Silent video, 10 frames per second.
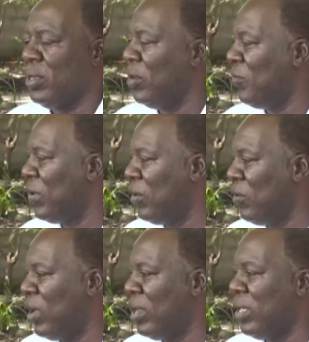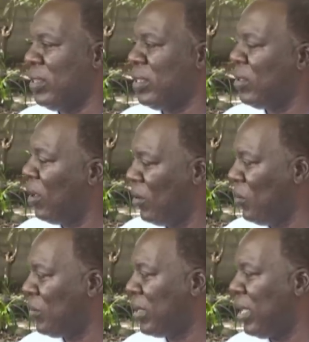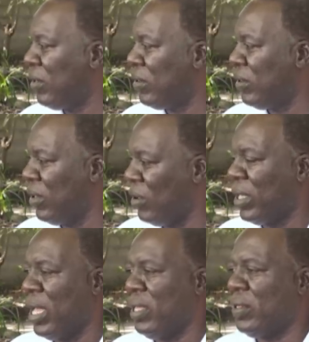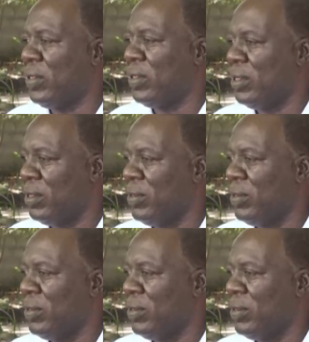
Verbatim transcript: Doval Rollins, all those guys, young guys,